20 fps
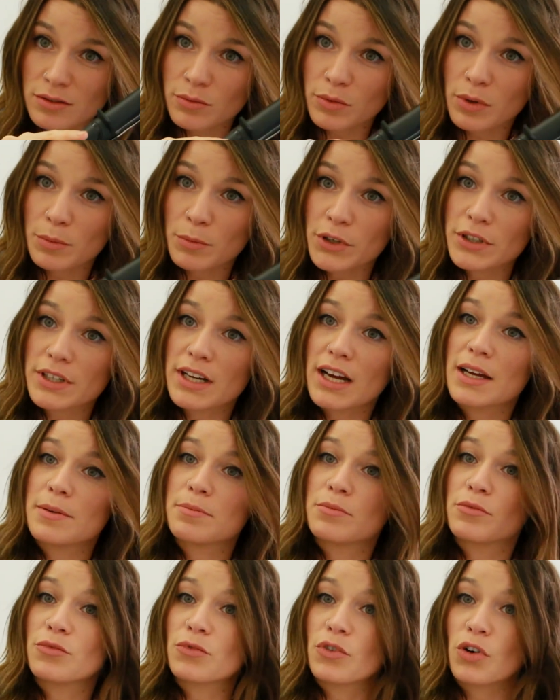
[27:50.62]
one more
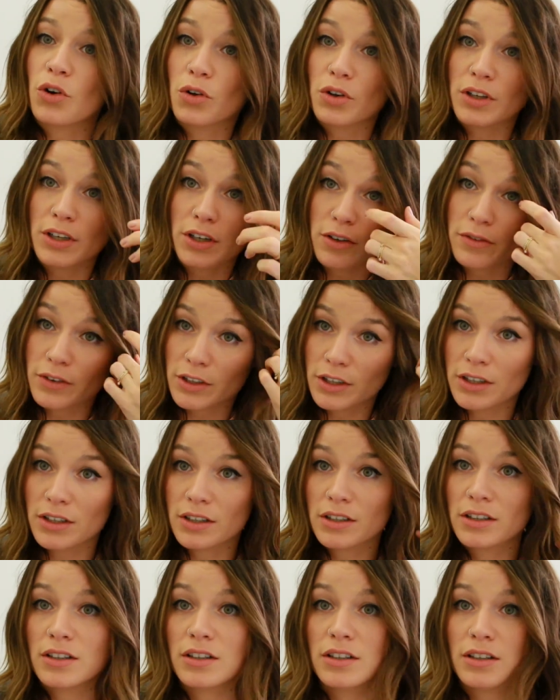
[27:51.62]
time, roll it over.
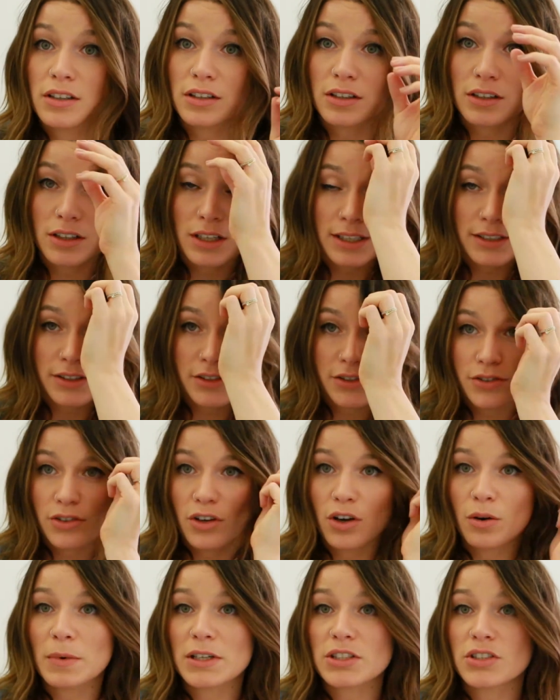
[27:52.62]
And it's
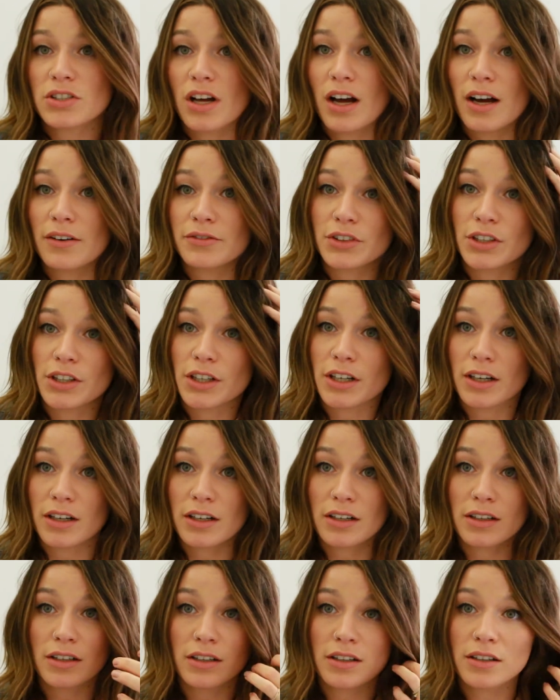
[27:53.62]
so much
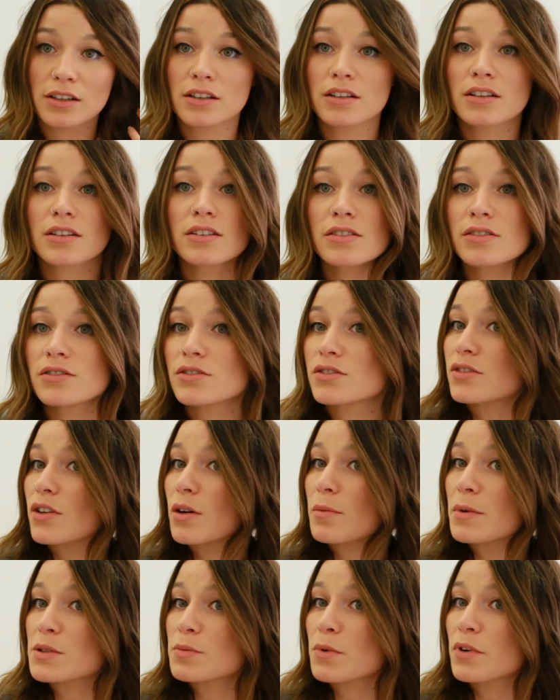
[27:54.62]
softer,
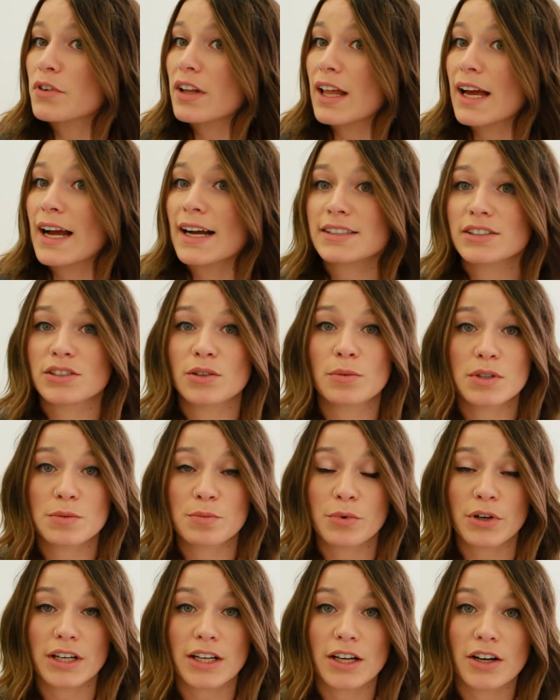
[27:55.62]
so much more relaxed, so much
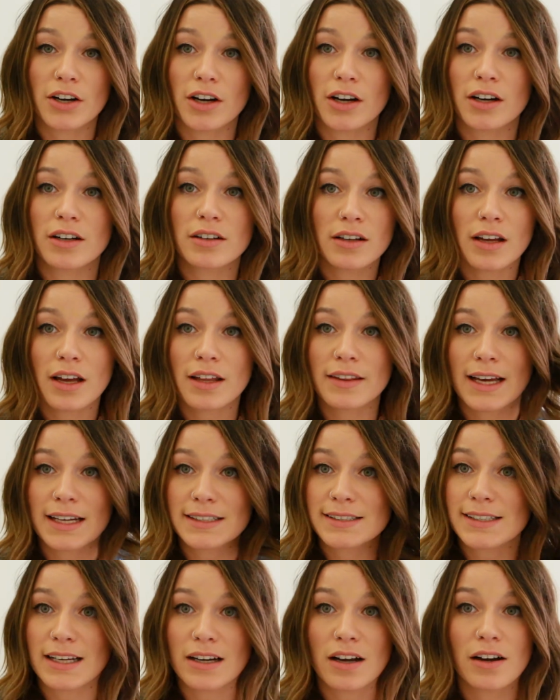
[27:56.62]
prettier, and
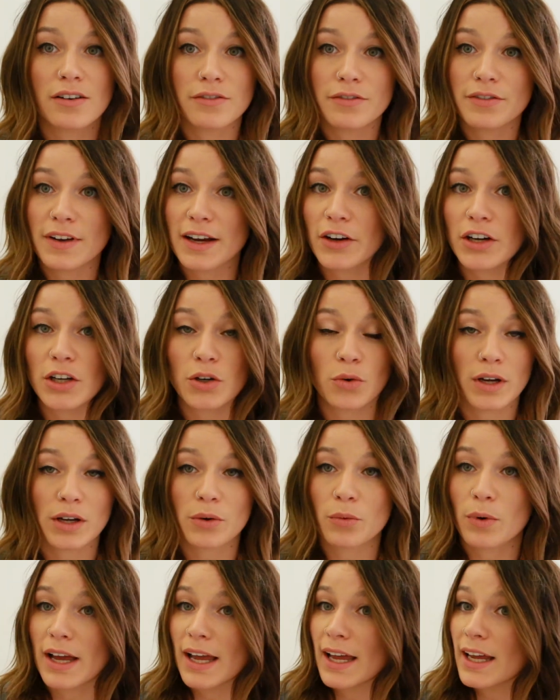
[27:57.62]
that's like a very
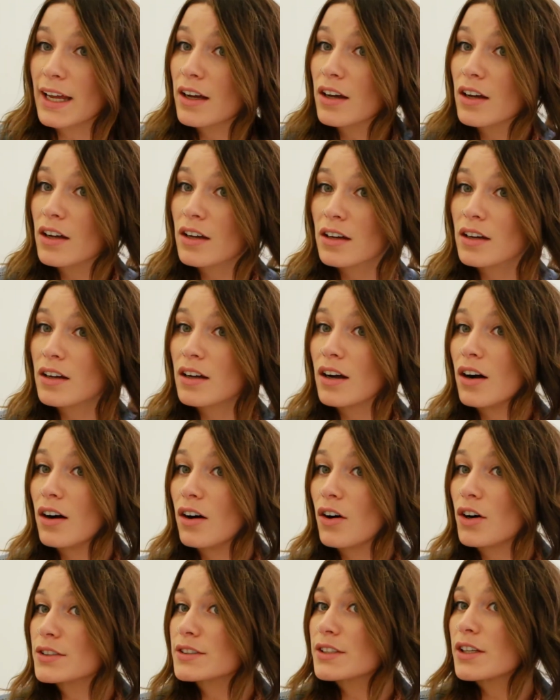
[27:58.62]
quick way.
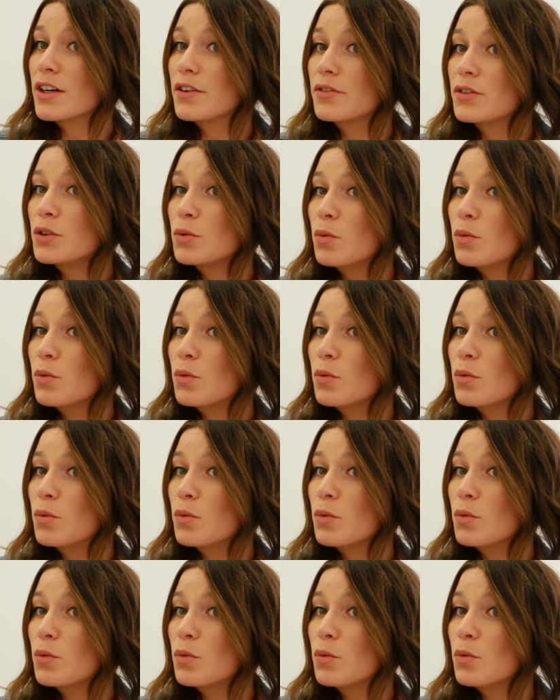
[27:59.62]
Also, if